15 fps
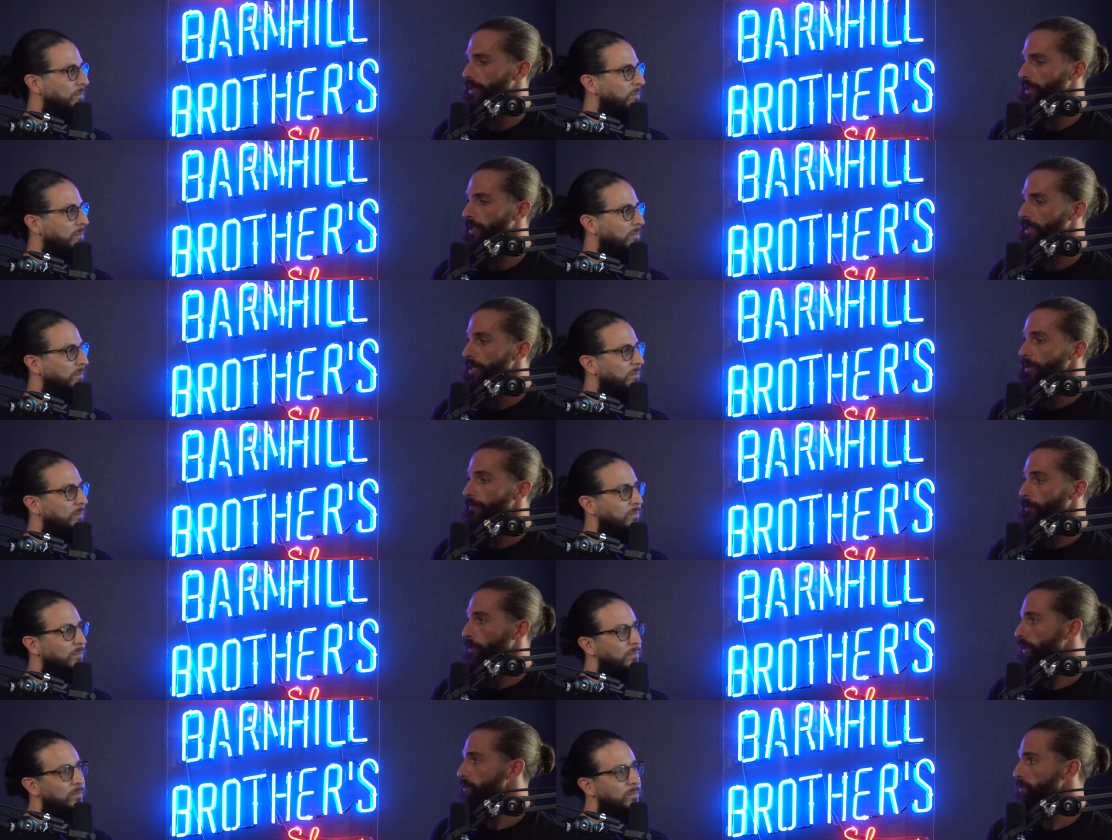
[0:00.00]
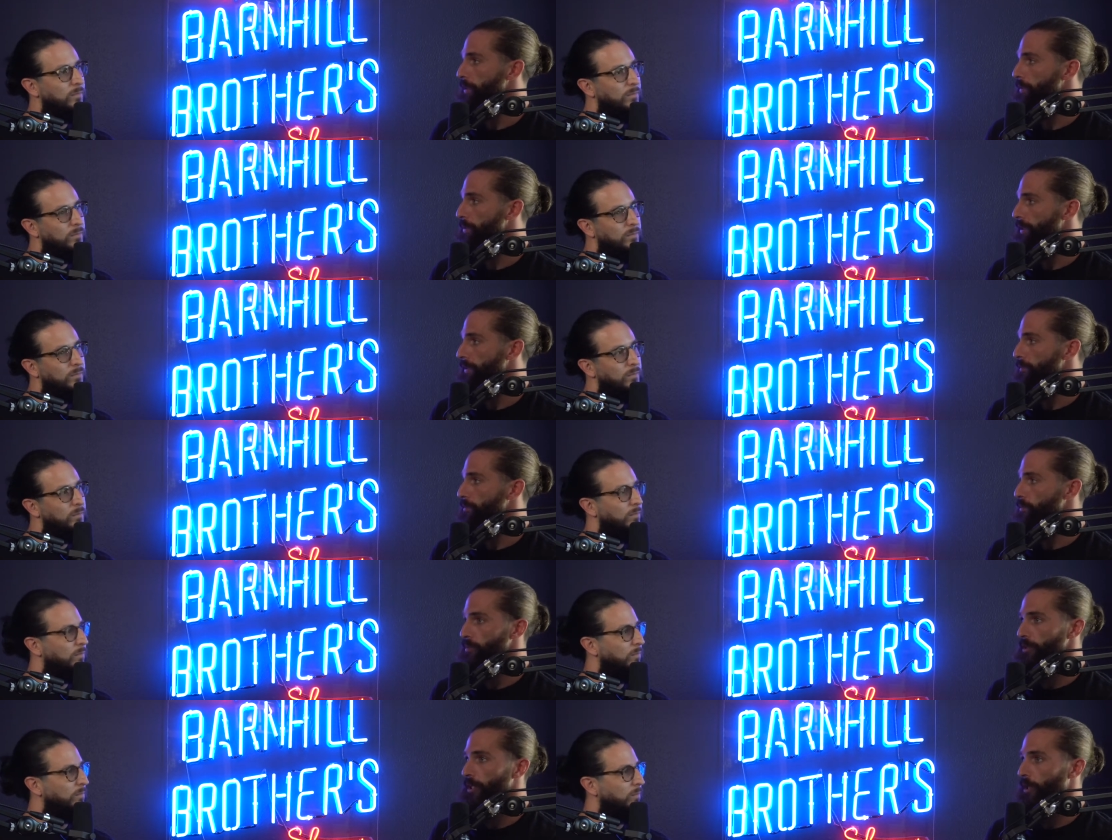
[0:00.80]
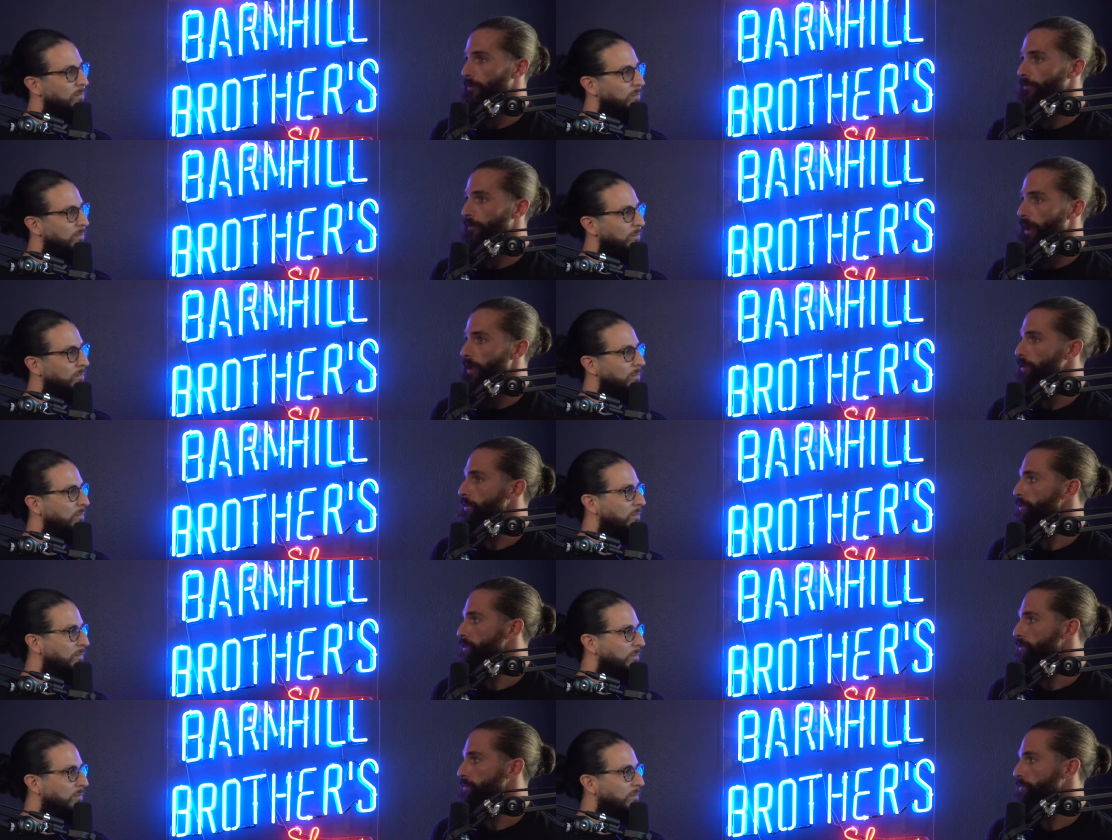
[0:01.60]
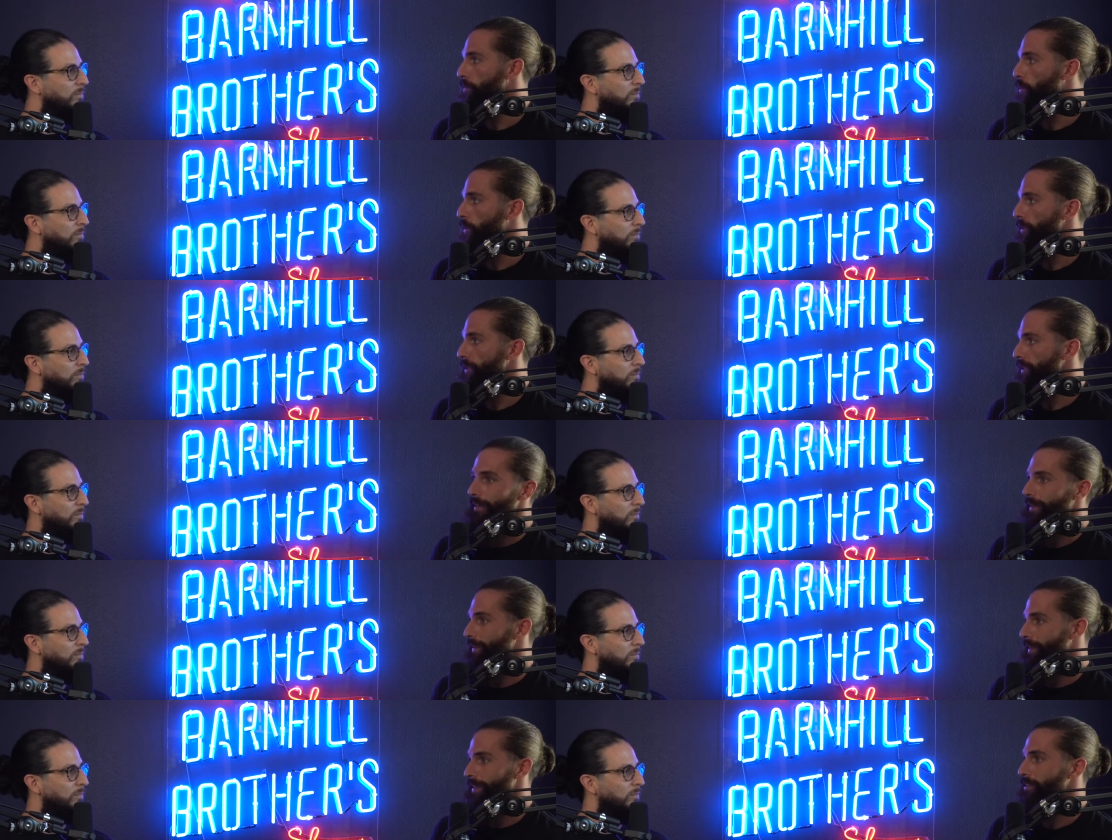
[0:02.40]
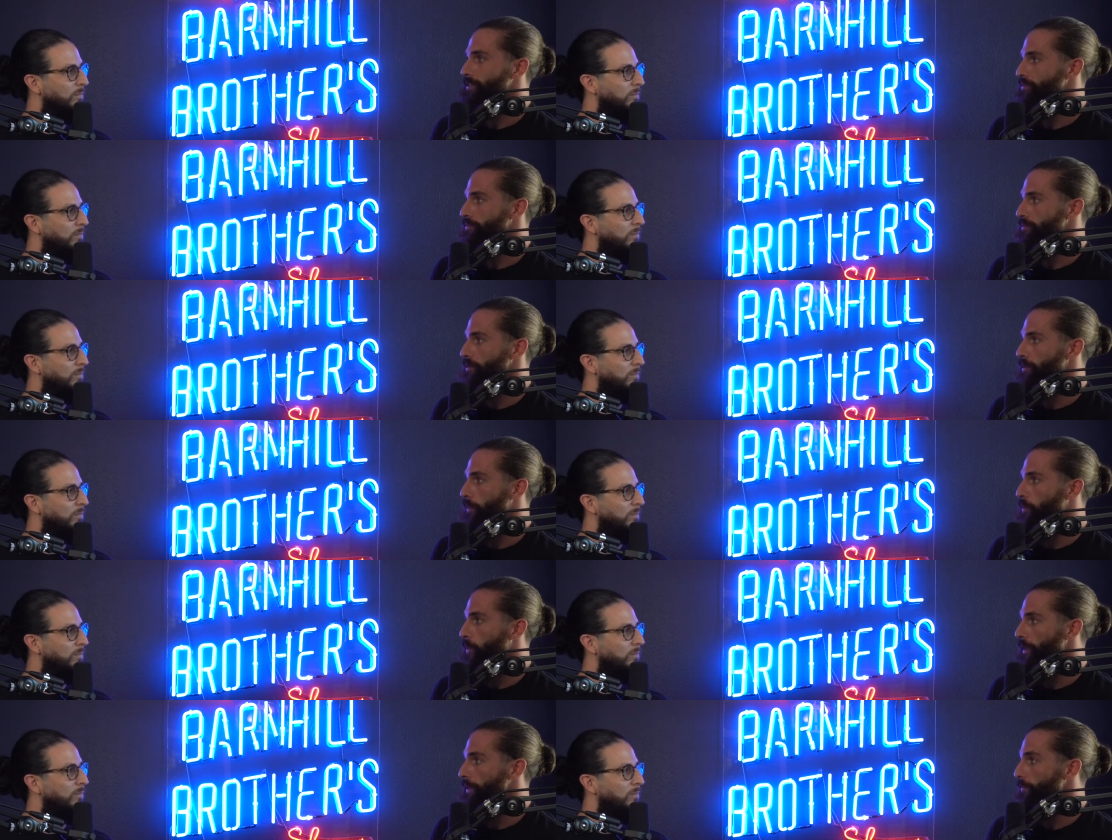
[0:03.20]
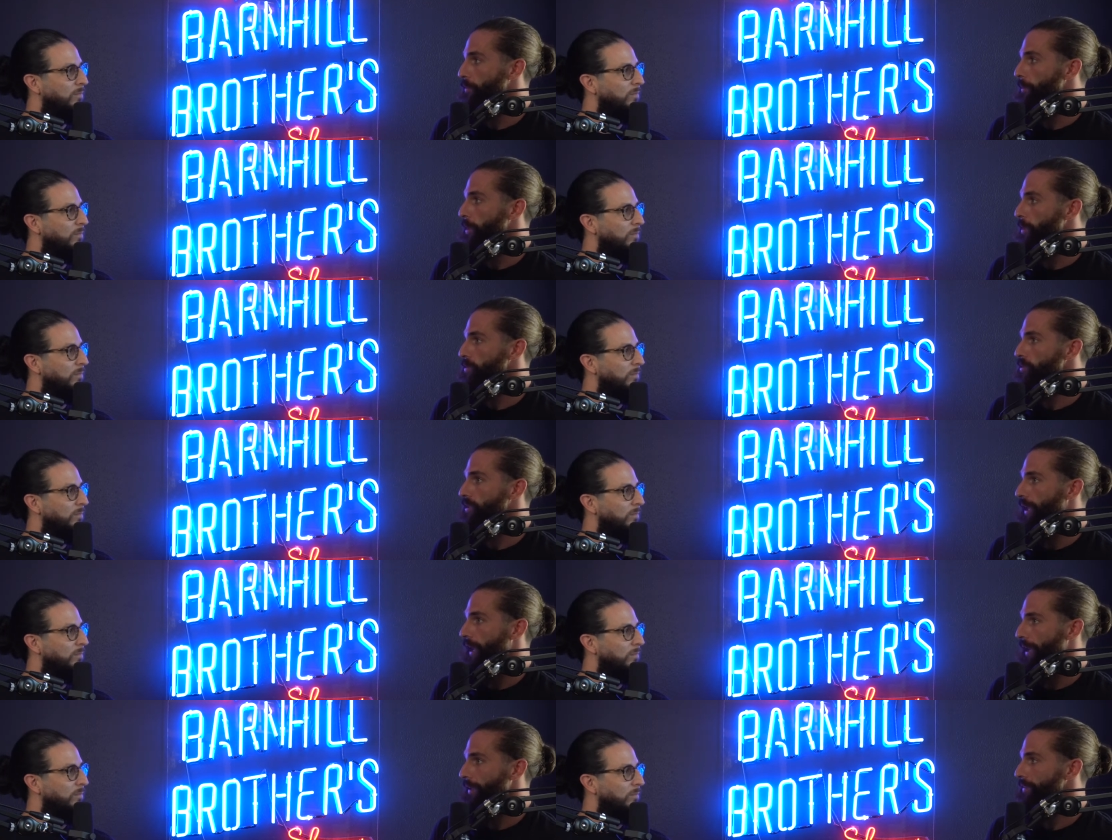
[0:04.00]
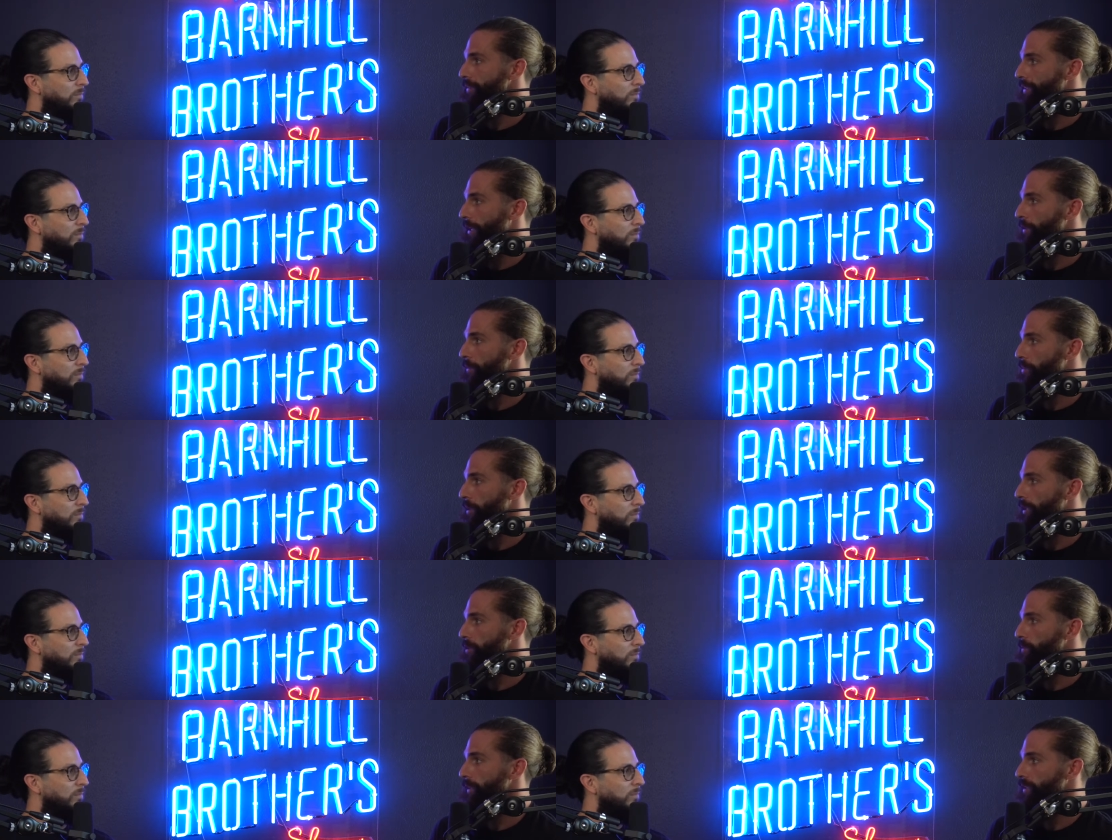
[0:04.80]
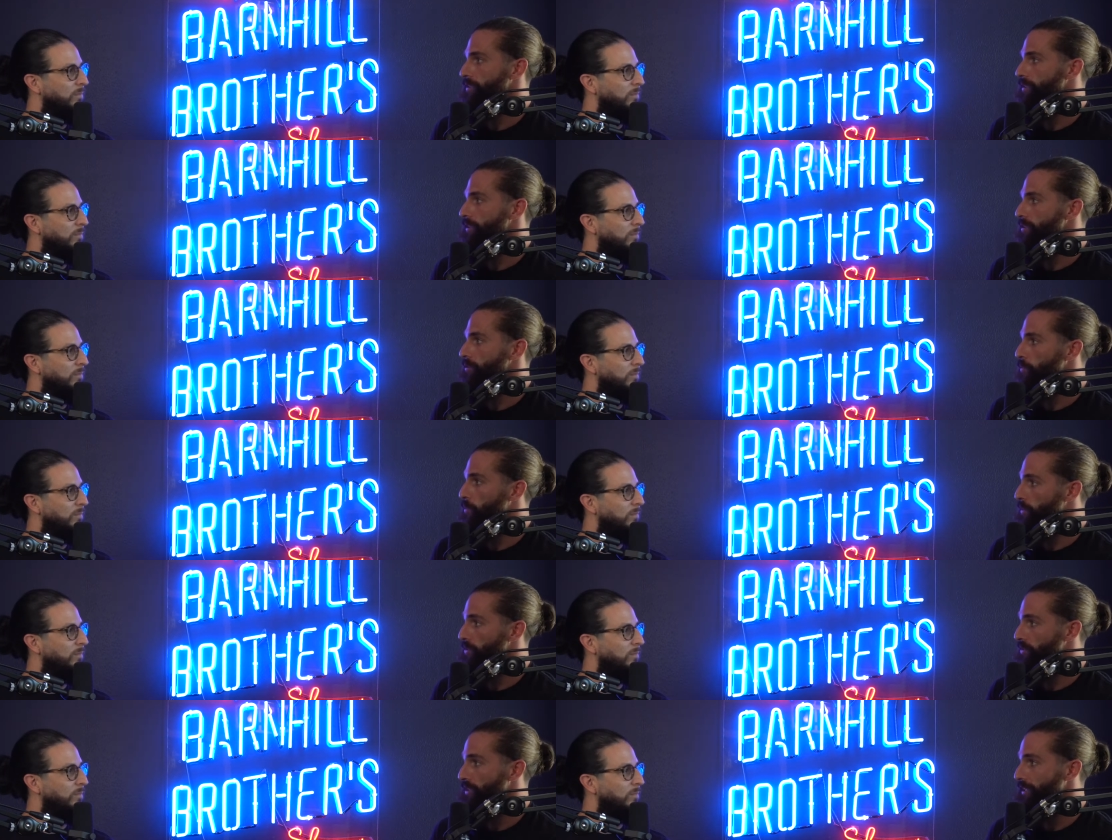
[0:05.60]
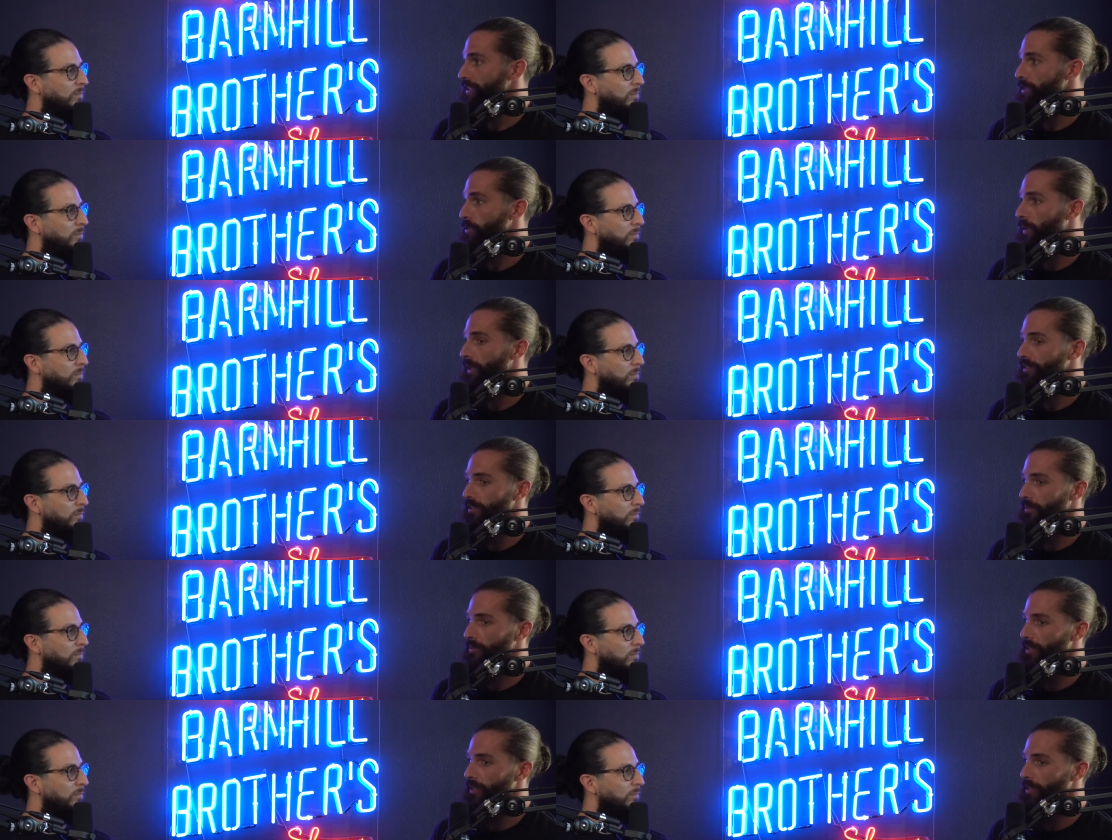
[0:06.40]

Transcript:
Speaker 1: But for us people that, you know, follow this sport, and he's the, one of the most highly touted prospects that the sport's seen in quite some